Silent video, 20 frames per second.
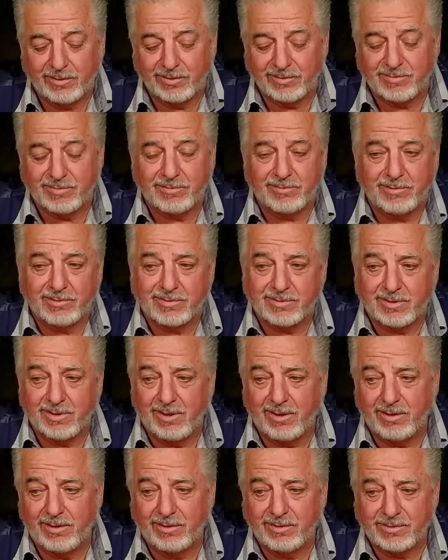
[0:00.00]
This
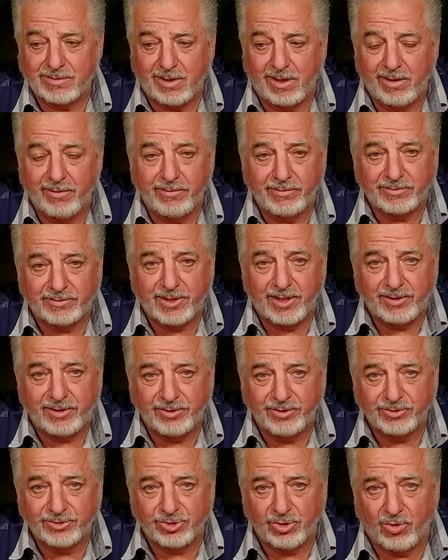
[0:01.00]
gun is
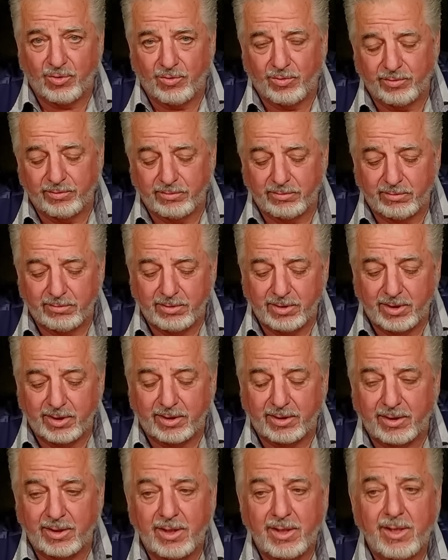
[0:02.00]
110 years old
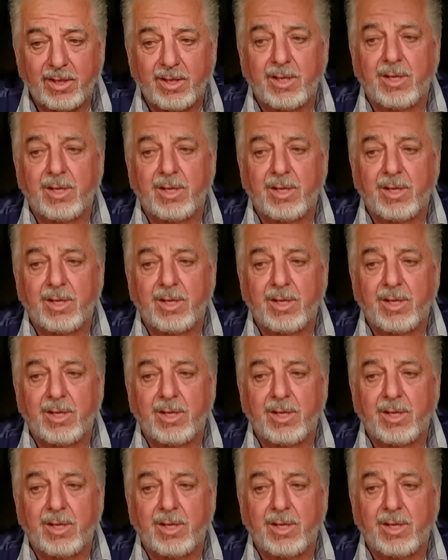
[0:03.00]
and